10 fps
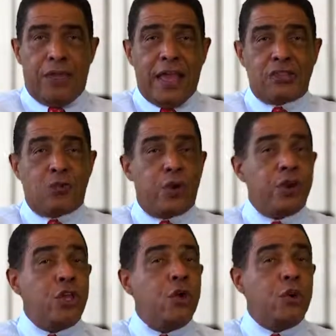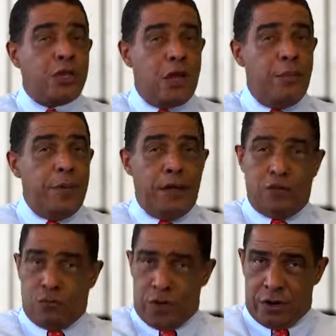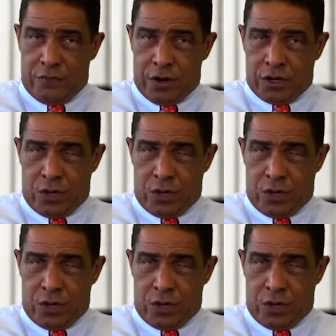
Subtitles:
That's where you would come in as one of our